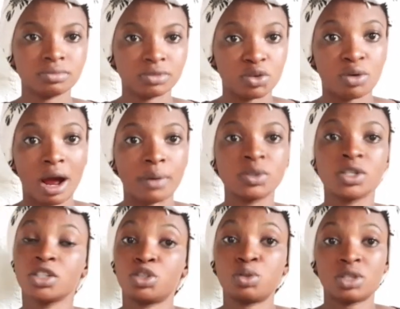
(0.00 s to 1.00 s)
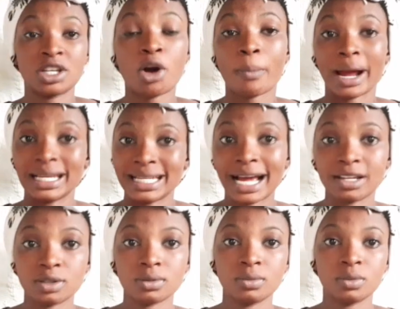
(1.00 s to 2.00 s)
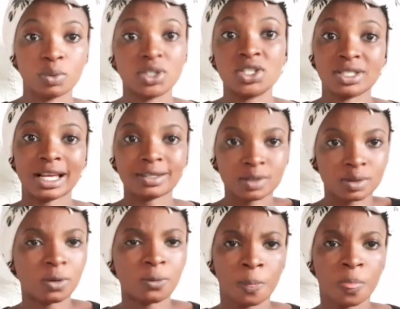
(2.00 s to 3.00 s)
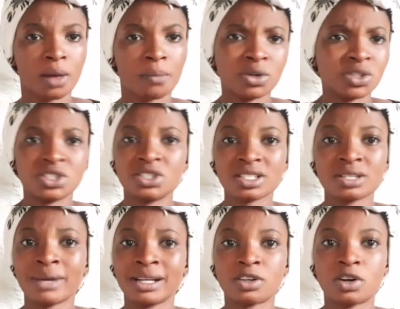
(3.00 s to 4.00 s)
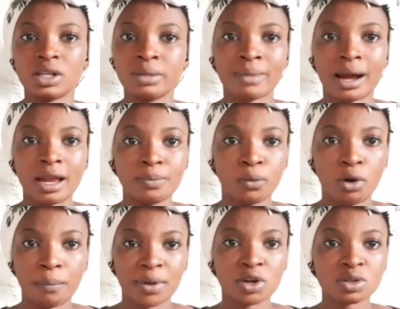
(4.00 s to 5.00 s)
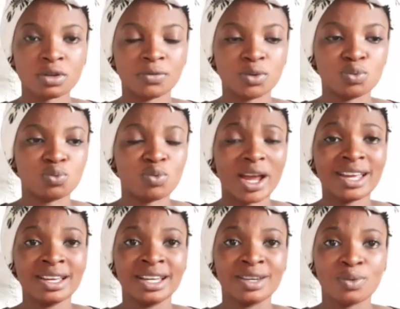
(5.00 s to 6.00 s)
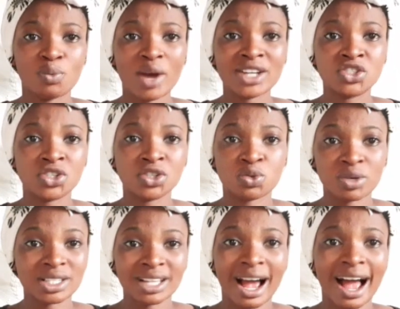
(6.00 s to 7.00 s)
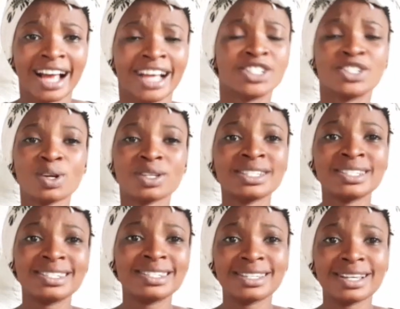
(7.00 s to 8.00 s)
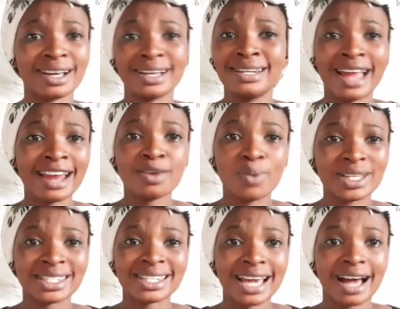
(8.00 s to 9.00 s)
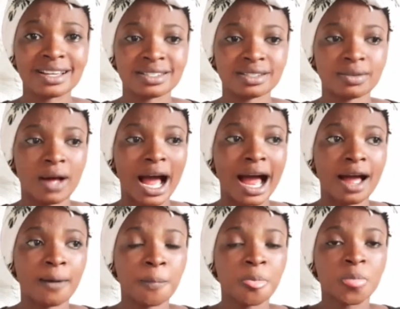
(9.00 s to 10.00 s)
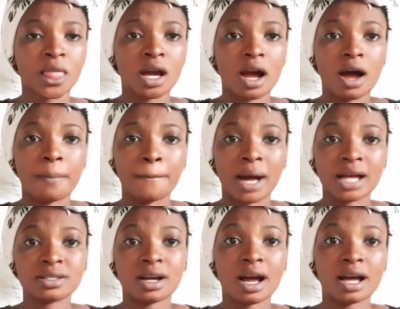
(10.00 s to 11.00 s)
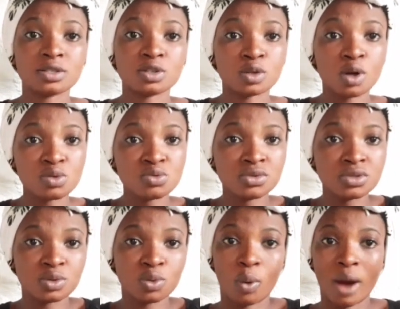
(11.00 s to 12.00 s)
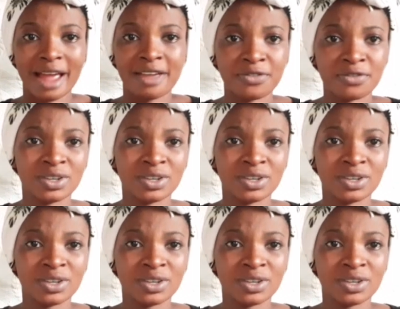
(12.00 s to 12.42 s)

ground, she should tell my dad, which is her son. But she doesn't mind calling my mom because of the way she treats her. She doesn't in any way see her as a son's wife.